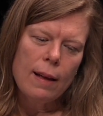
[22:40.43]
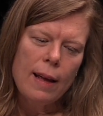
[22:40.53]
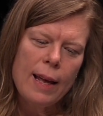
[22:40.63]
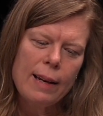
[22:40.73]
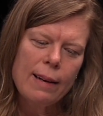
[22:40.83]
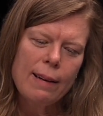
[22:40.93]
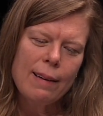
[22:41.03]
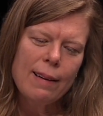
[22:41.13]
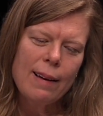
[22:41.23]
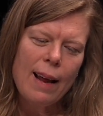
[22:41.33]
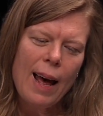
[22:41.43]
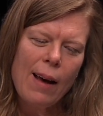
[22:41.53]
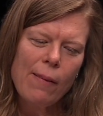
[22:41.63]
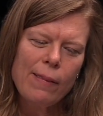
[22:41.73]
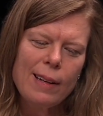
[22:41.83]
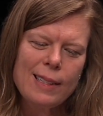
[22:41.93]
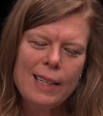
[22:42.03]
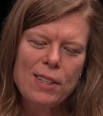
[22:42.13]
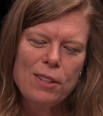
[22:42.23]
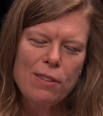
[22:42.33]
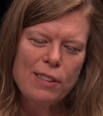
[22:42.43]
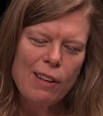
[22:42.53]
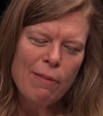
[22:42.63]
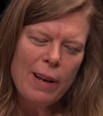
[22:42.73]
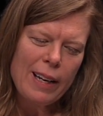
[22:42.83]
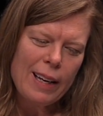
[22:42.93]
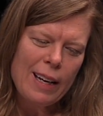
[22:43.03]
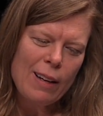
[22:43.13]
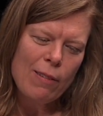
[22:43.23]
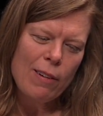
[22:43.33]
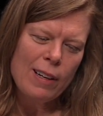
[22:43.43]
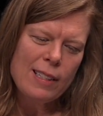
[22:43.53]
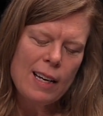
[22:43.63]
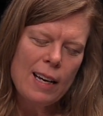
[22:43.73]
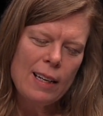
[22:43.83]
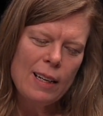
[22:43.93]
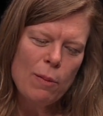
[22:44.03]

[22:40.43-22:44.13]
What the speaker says: And how does the issue of self-medicating for anxiety,